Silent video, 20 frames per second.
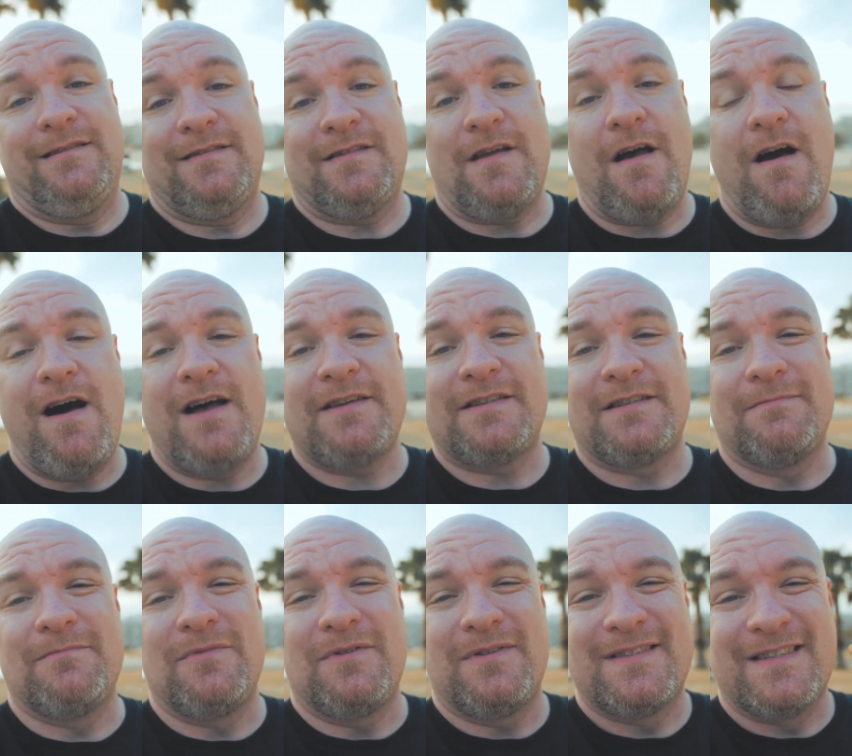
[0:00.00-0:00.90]
It's
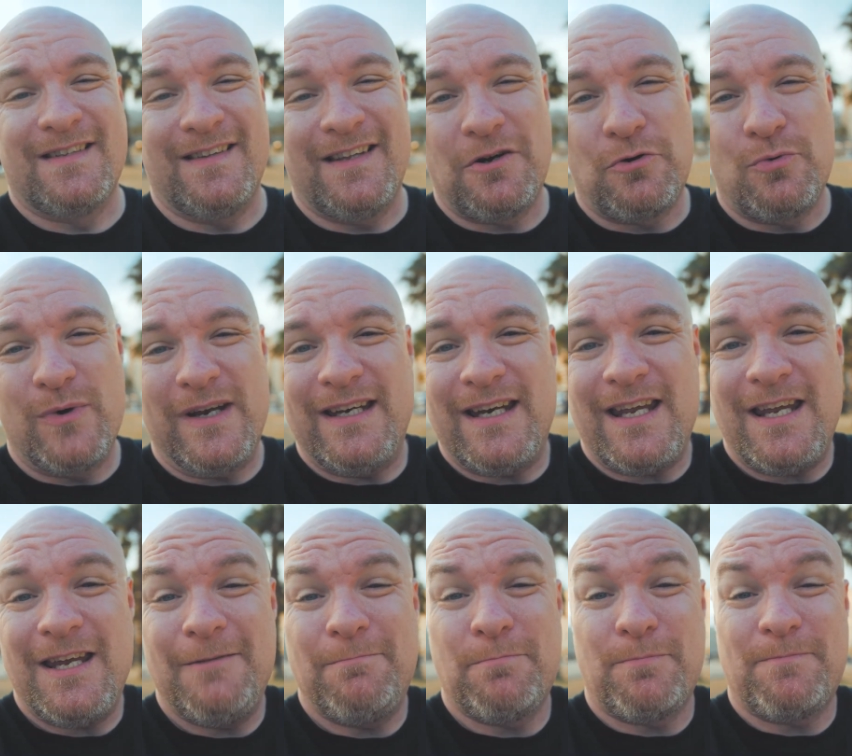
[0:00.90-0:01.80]
awesome. It's a little
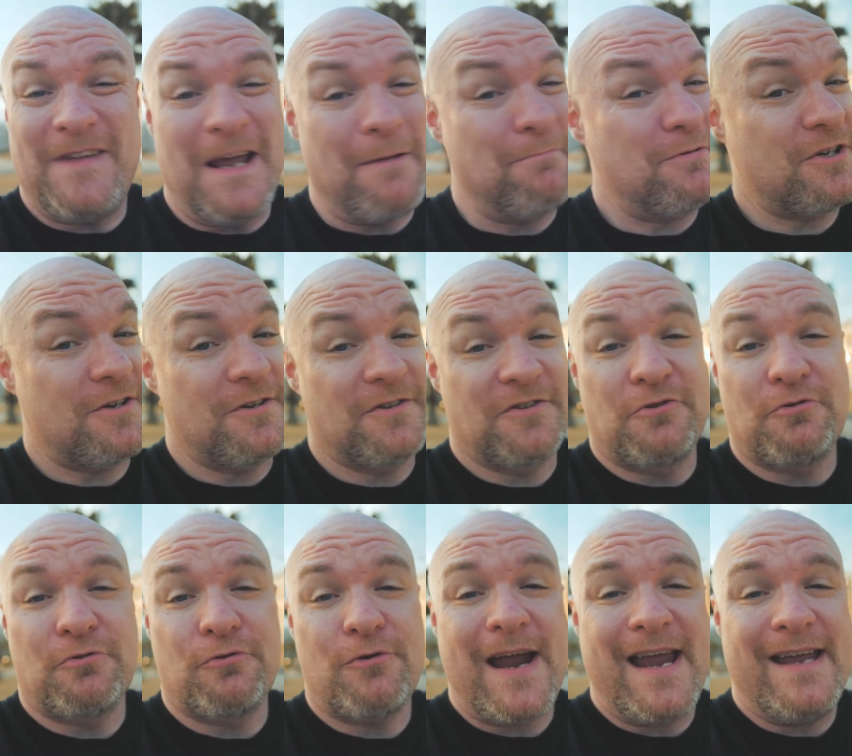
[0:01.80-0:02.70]
windy, temperature is
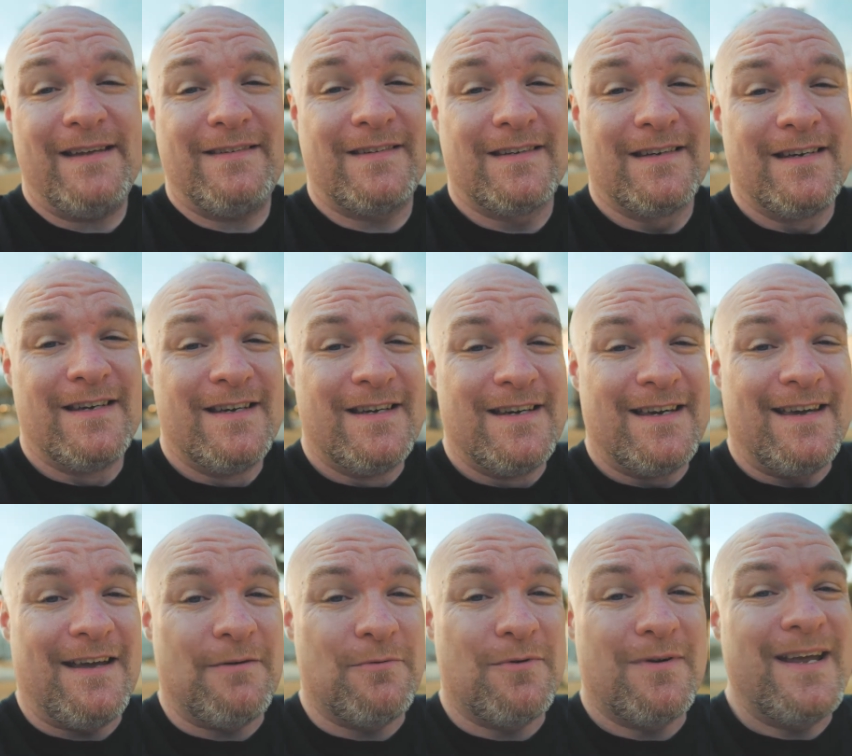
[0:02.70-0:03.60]
great,
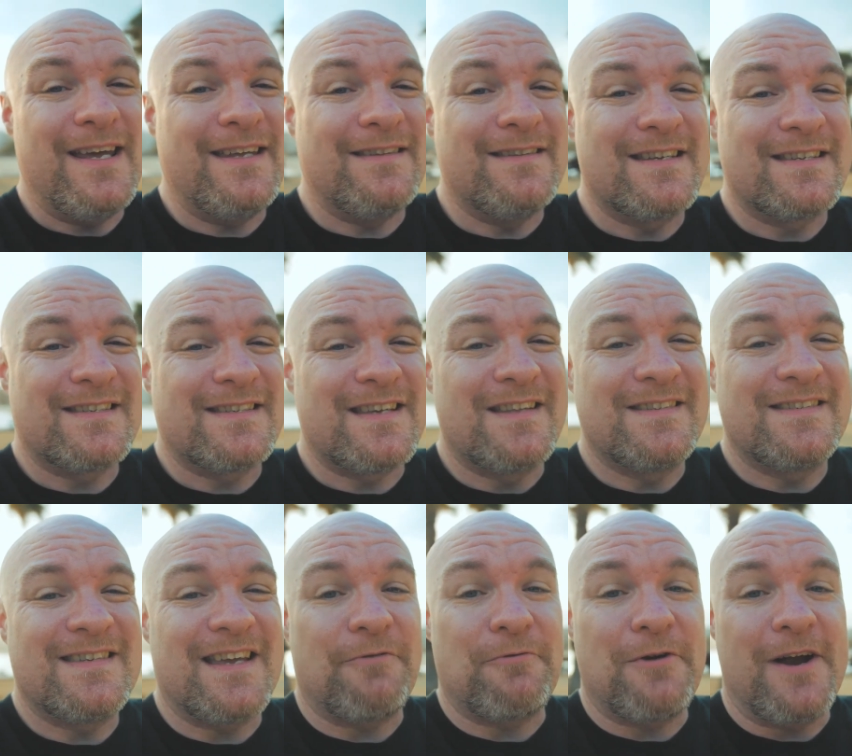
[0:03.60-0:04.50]
and we're hitting the
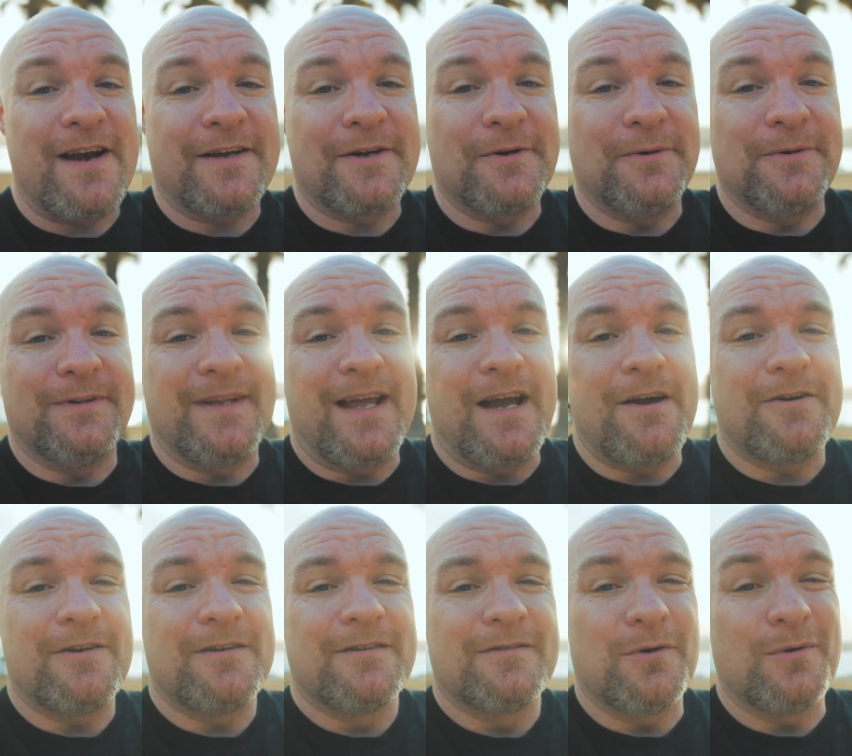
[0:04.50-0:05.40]
sunset right at golden
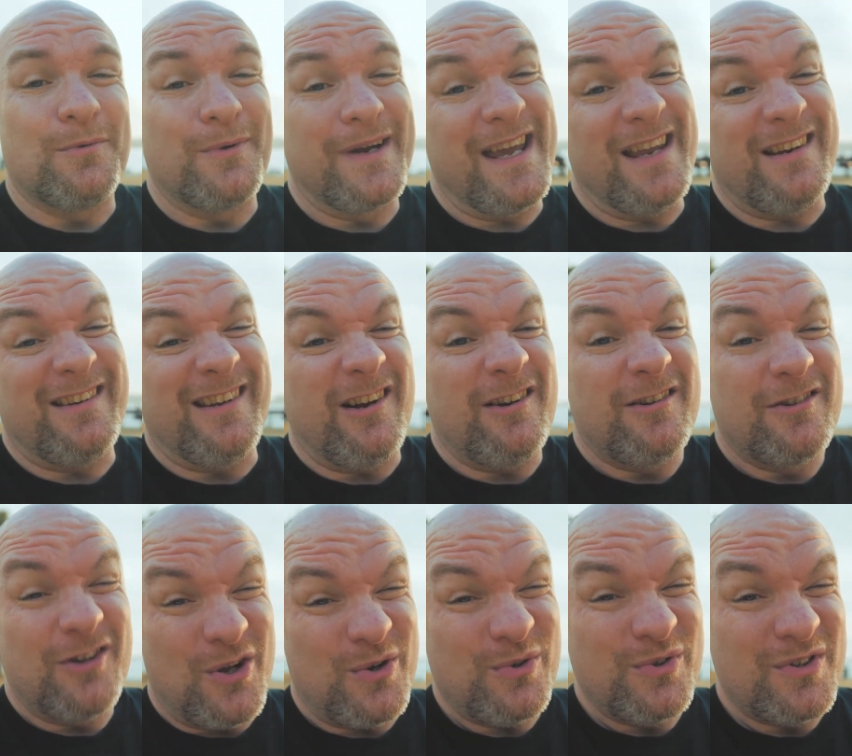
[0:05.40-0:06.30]
hour, or we're getting there,
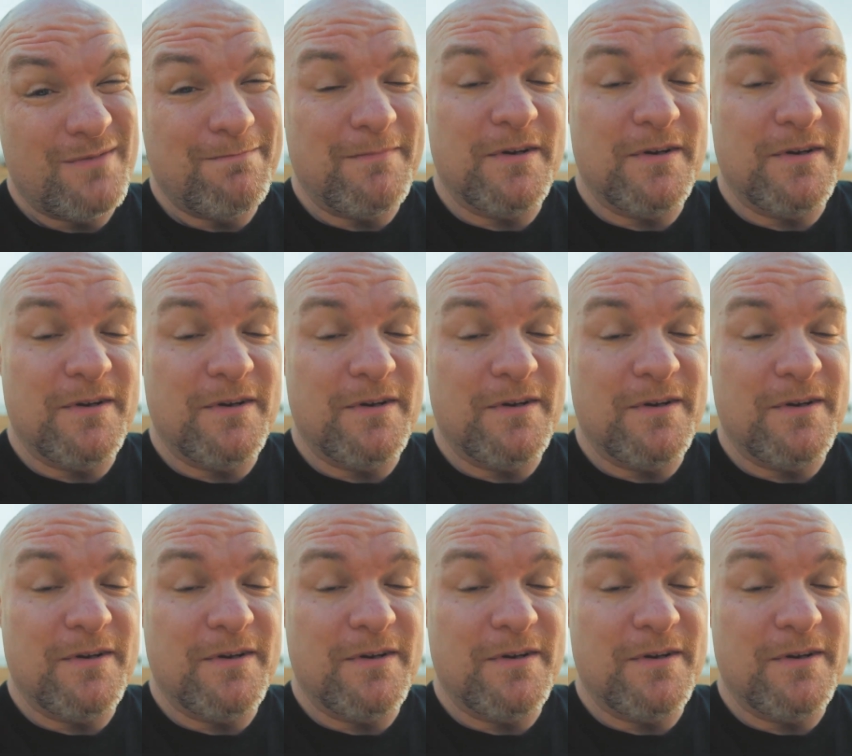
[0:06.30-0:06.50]
close.